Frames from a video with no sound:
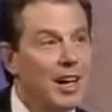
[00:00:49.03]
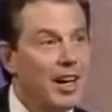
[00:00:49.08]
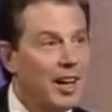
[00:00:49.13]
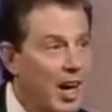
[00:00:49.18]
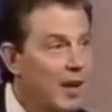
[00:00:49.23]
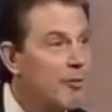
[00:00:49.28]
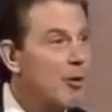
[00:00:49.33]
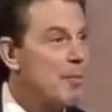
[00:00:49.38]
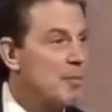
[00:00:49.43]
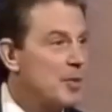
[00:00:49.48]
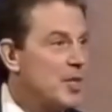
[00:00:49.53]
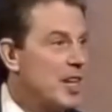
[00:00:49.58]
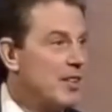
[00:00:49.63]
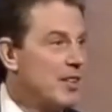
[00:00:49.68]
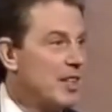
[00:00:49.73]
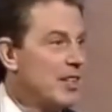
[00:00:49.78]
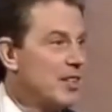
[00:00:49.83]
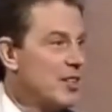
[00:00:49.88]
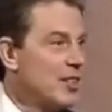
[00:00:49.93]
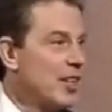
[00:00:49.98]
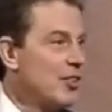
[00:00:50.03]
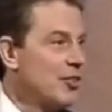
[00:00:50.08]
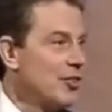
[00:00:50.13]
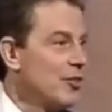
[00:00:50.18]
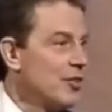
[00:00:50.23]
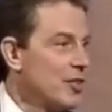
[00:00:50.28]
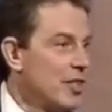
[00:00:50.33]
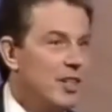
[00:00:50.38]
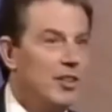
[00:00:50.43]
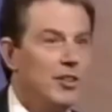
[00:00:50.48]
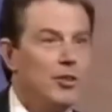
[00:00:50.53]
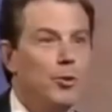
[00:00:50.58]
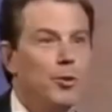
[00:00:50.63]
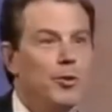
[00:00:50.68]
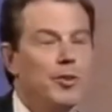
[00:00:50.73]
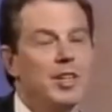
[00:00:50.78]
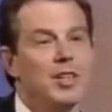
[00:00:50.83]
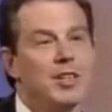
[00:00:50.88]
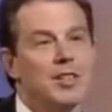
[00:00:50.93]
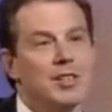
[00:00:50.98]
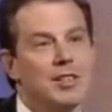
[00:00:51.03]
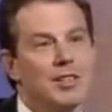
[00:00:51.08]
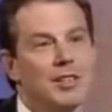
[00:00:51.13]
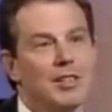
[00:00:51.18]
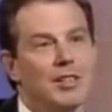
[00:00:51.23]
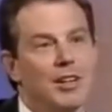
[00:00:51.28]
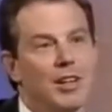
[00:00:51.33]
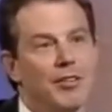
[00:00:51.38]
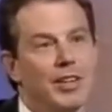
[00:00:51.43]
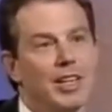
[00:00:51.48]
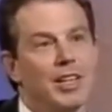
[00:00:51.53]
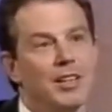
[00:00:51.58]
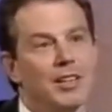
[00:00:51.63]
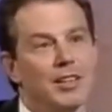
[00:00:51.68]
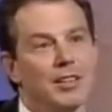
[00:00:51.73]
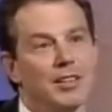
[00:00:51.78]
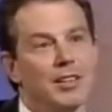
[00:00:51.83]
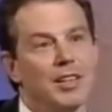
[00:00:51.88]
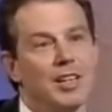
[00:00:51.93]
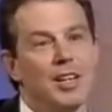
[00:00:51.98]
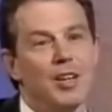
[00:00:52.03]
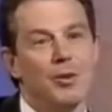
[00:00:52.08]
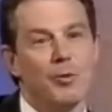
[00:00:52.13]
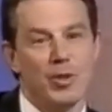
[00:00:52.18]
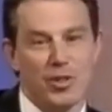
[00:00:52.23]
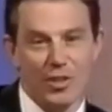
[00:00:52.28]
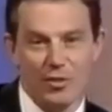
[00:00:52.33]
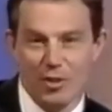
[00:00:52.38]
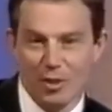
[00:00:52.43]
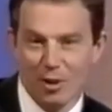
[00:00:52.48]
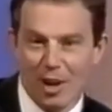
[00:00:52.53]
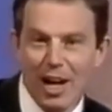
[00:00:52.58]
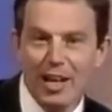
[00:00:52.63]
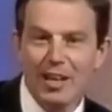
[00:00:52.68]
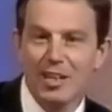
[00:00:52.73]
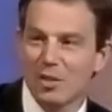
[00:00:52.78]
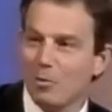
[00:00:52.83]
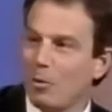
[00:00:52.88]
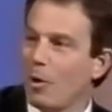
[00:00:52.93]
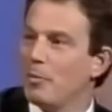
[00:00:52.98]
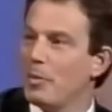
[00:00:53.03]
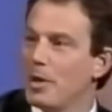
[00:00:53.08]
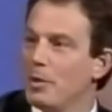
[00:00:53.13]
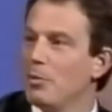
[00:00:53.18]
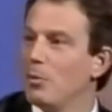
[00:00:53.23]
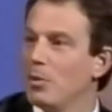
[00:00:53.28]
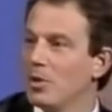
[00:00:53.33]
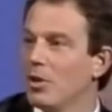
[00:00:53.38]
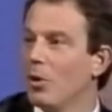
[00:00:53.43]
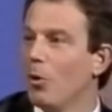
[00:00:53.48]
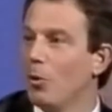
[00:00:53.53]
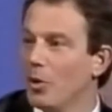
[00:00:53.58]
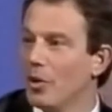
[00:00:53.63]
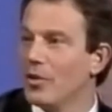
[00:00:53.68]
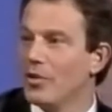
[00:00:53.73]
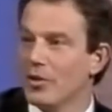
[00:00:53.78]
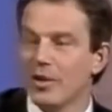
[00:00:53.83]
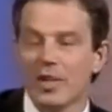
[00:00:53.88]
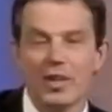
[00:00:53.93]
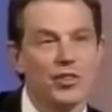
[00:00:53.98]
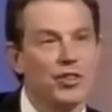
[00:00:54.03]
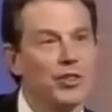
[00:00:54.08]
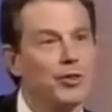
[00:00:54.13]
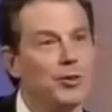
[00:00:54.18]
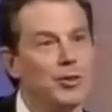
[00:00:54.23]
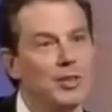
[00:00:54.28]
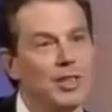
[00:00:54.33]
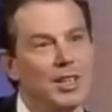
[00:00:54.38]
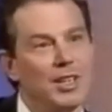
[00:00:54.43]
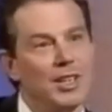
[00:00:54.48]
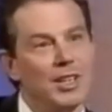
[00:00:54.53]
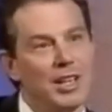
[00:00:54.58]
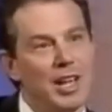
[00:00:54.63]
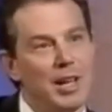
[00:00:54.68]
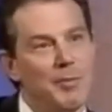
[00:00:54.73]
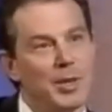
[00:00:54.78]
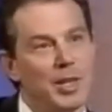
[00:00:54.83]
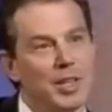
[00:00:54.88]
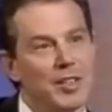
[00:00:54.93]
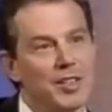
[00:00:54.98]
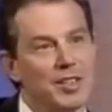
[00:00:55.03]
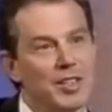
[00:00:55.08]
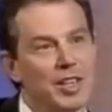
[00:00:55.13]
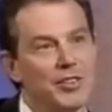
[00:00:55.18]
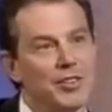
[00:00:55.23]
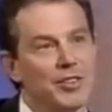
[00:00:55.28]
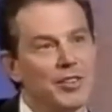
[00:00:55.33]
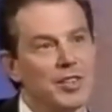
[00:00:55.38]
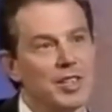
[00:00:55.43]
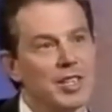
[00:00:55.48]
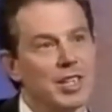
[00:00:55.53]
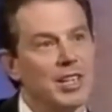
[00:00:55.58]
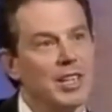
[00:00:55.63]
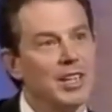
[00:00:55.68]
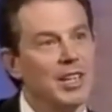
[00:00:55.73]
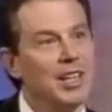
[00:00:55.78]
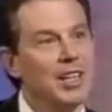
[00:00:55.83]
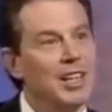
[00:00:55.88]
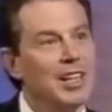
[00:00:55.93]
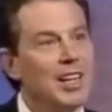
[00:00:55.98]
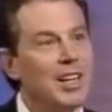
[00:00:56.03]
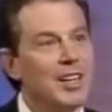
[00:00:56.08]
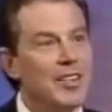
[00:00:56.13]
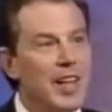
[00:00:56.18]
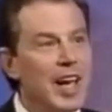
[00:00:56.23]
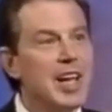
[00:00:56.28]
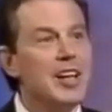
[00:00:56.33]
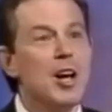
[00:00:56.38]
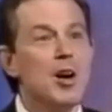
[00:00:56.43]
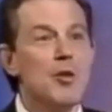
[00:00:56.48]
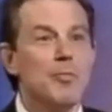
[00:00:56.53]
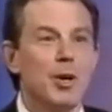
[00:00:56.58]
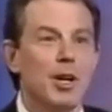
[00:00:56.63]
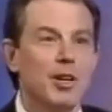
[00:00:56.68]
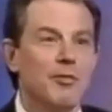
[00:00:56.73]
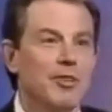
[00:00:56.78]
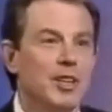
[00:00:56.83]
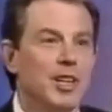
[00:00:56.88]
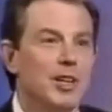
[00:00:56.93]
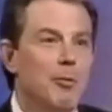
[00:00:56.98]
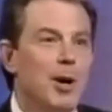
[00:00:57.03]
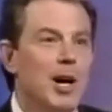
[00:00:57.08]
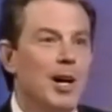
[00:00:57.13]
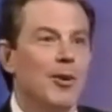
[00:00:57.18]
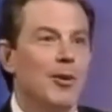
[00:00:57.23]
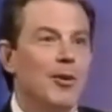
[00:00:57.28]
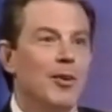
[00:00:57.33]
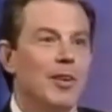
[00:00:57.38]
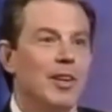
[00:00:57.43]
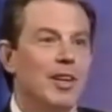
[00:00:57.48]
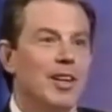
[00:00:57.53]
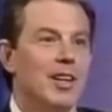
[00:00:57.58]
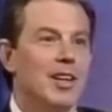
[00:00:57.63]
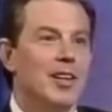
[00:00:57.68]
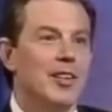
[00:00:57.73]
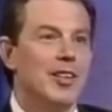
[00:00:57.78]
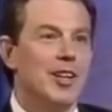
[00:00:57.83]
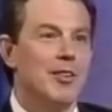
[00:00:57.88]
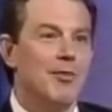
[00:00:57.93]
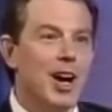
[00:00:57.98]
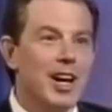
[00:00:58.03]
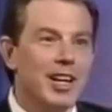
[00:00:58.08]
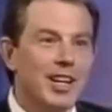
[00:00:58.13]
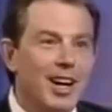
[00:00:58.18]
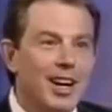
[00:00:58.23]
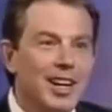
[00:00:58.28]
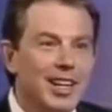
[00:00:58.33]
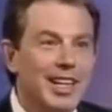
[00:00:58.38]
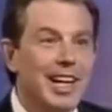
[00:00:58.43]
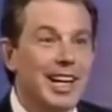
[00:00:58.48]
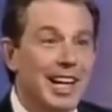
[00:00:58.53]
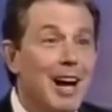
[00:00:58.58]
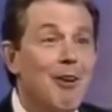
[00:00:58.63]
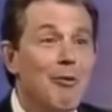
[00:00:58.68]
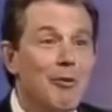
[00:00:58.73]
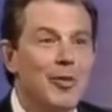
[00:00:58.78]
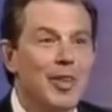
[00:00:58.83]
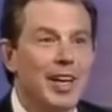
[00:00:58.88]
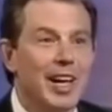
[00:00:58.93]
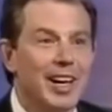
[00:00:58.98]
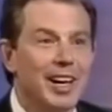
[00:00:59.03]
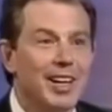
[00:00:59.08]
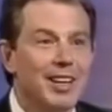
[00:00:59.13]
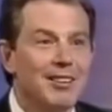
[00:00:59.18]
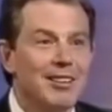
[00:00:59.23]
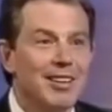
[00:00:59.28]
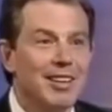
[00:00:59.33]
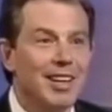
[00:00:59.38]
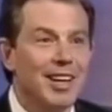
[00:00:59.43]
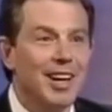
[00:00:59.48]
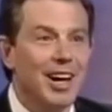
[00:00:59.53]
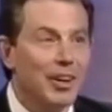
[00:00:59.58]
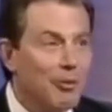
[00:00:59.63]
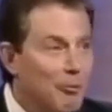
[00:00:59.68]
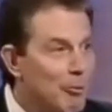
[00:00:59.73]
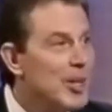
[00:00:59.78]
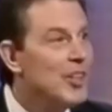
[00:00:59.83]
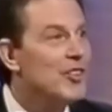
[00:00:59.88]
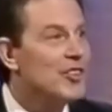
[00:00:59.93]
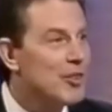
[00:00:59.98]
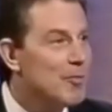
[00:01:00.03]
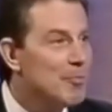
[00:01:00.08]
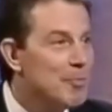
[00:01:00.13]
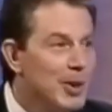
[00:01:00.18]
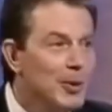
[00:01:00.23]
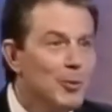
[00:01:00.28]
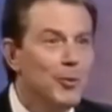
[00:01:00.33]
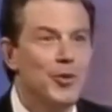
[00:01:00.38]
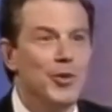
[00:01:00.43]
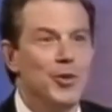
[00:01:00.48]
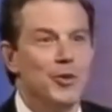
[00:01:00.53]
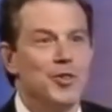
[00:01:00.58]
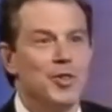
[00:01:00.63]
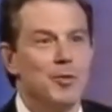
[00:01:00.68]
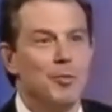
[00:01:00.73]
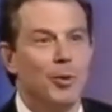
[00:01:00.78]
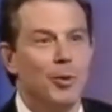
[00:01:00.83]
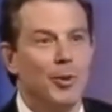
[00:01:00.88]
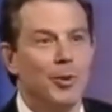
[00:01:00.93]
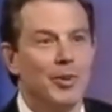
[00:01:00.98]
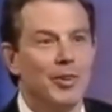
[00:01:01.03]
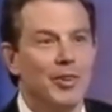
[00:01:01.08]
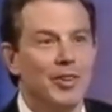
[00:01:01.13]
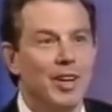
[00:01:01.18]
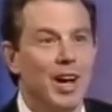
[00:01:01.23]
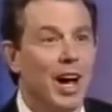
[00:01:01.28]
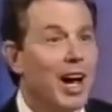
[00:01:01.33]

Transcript: And I represent a constituency in the northeast of England, which, if you like, is what people would call a traditional Labour constituency. They know perfectly well that if I can't get out there and reach and build new support,